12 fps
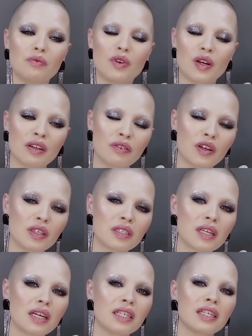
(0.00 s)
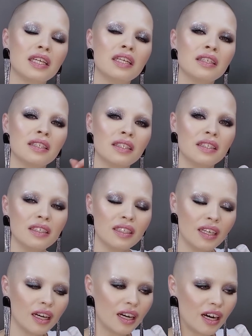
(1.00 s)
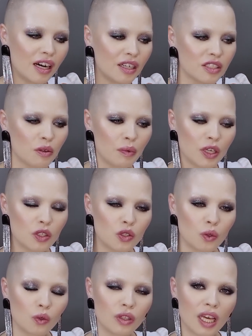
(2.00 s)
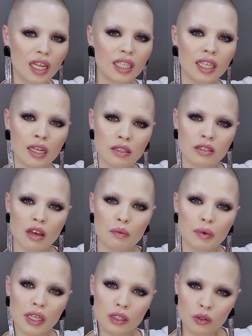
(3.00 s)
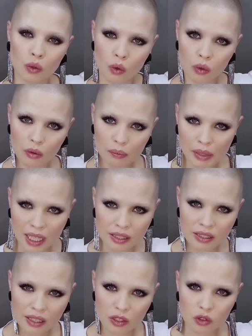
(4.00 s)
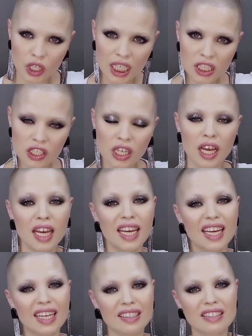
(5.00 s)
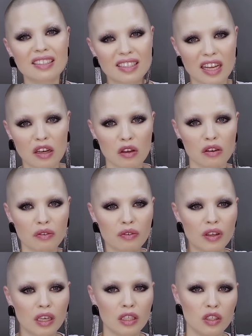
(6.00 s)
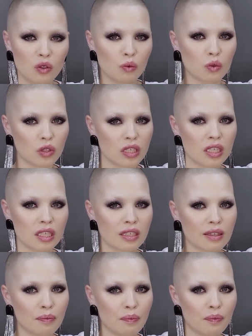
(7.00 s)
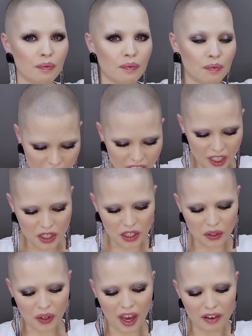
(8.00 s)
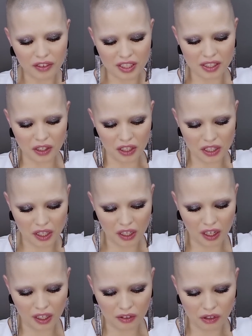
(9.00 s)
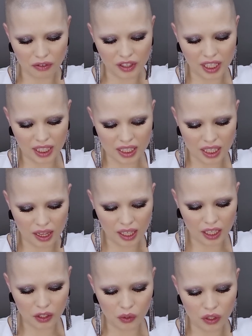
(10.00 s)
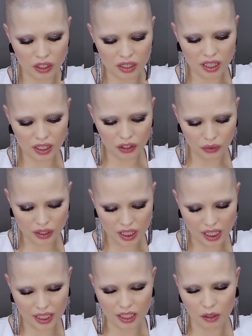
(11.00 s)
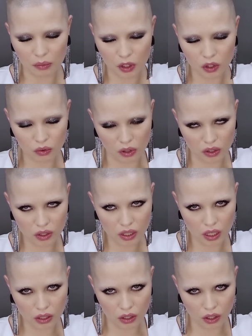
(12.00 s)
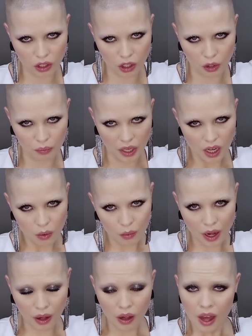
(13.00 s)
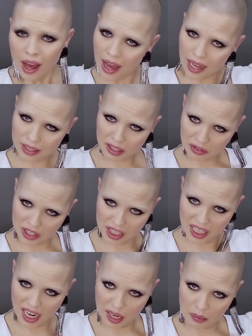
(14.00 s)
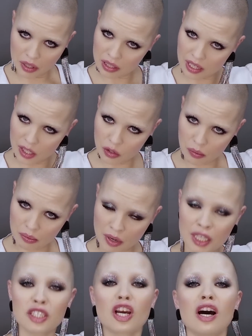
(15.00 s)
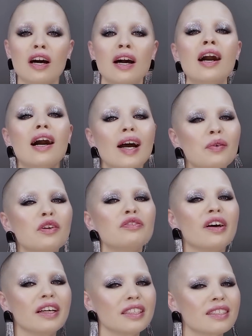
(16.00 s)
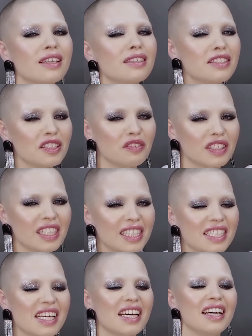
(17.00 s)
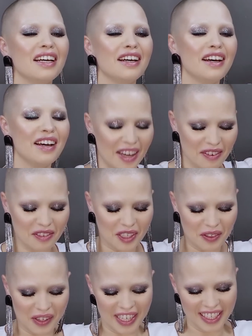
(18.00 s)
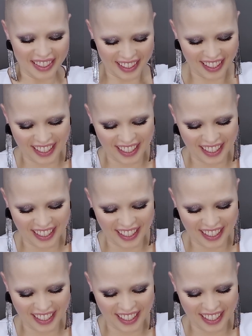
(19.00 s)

very, very slightly to make sure that it ends up in your plastic trash instead of in your water system. Do you have a certain colour of glitter that you continuously come across in your home? Well, as of today, because I dropped my jar, I will find silver glitter everywhere.